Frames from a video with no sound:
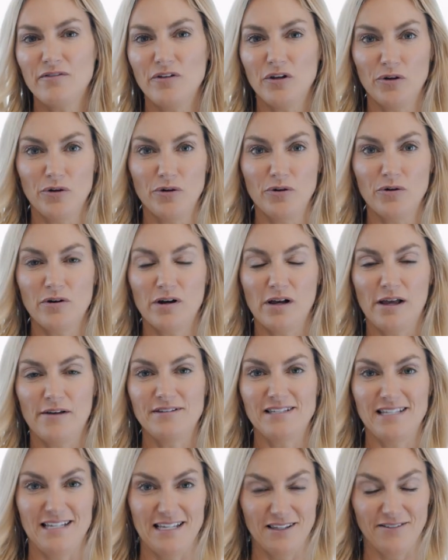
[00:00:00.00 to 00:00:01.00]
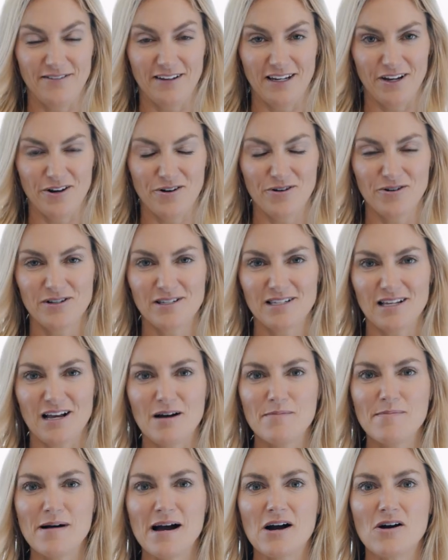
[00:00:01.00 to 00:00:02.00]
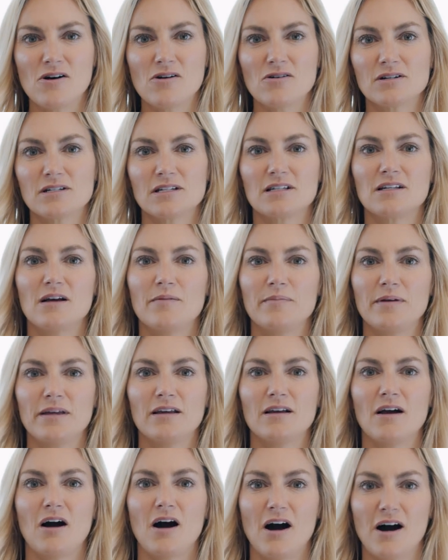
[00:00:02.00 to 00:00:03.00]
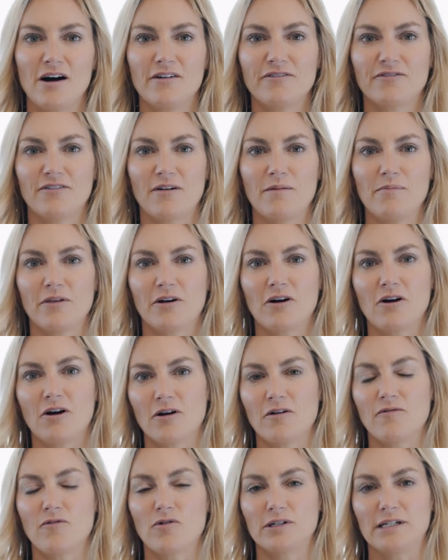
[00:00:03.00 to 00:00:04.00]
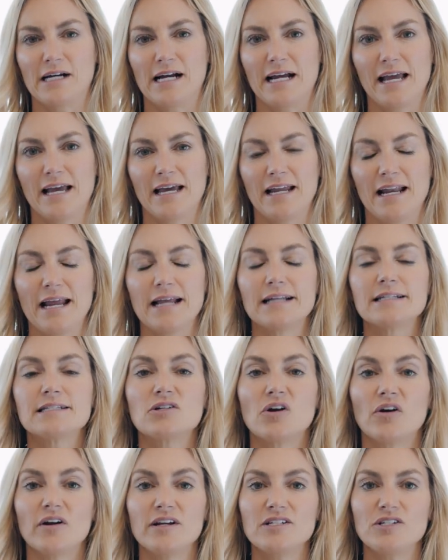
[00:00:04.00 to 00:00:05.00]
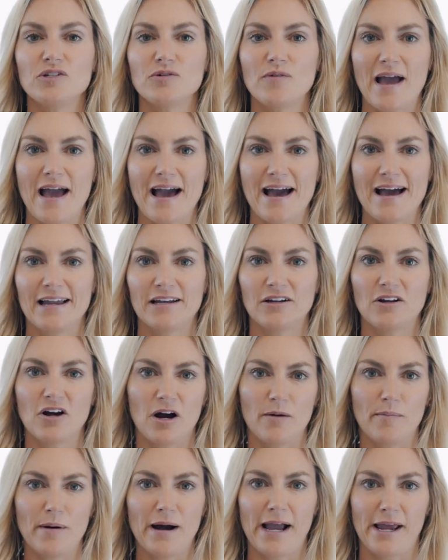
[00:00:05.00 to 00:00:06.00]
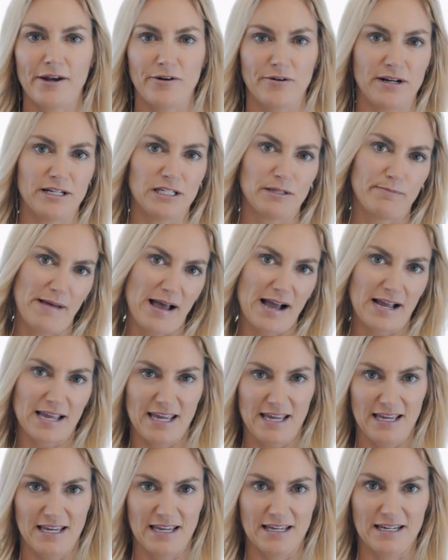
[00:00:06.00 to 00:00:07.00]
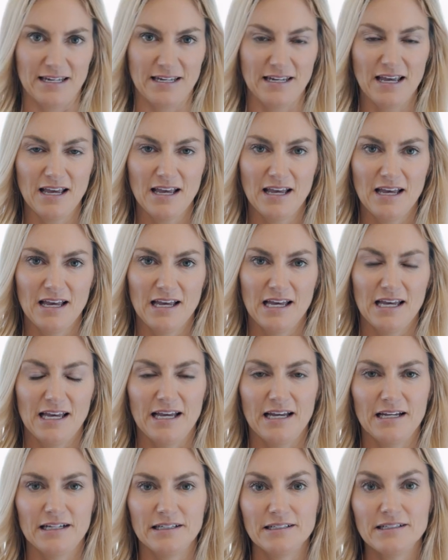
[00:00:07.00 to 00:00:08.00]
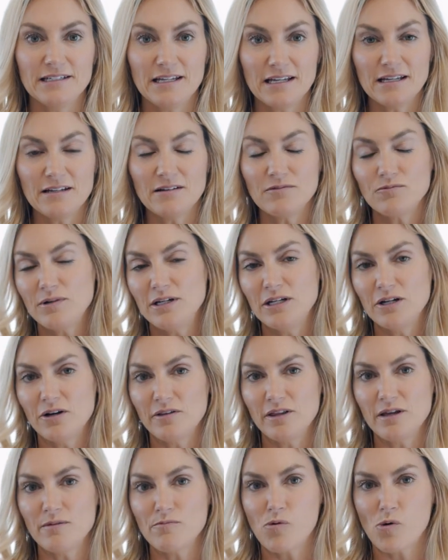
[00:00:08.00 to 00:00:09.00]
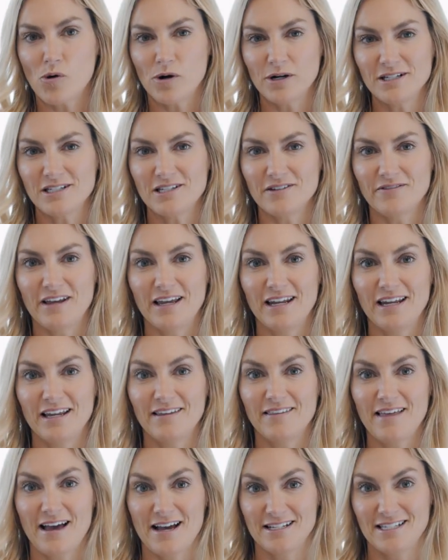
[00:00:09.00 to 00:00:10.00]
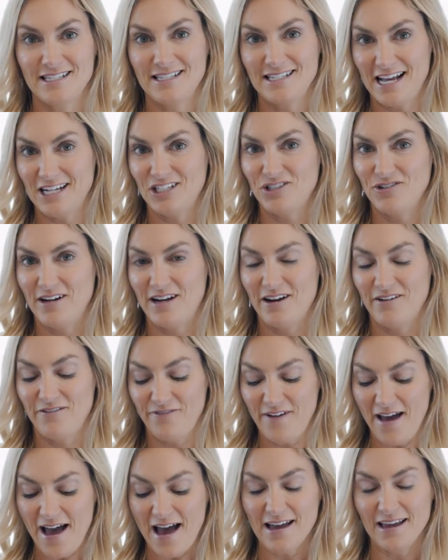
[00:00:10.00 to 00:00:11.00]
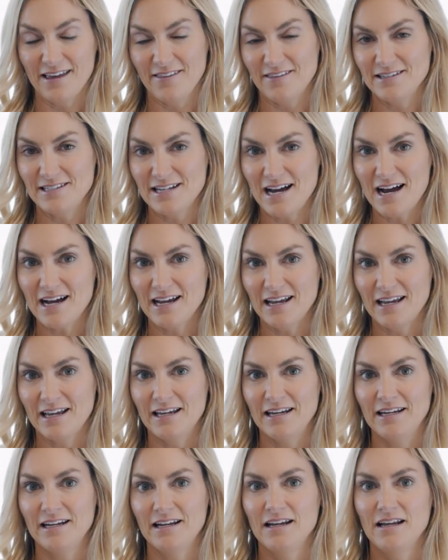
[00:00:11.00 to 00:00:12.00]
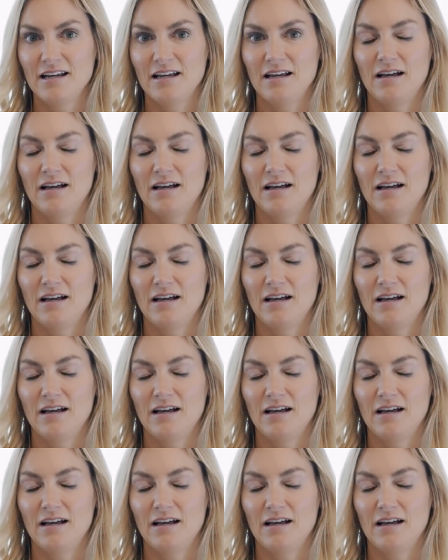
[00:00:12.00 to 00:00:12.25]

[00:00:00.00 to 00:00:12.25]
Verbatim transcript: of you have seen the videos about coming off from the carnivore diet and starting to add carbohydrates back in. And we know the importance of getting that saturated fat in the diet.